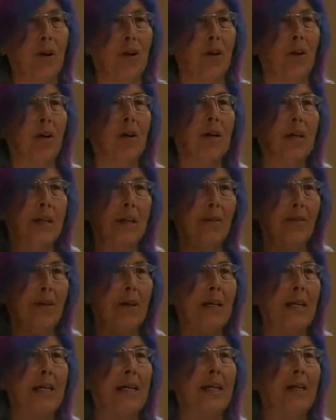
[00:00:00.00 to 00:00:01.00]
our
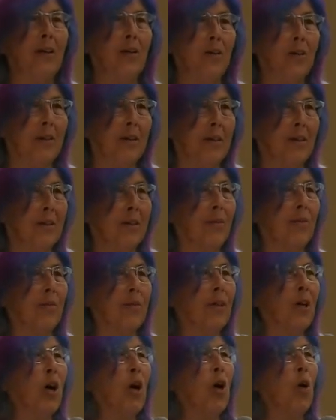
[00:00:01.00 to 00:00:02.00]
living ecosystems,
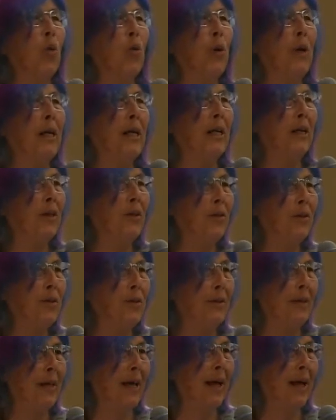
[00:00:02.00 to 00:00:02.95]
we lose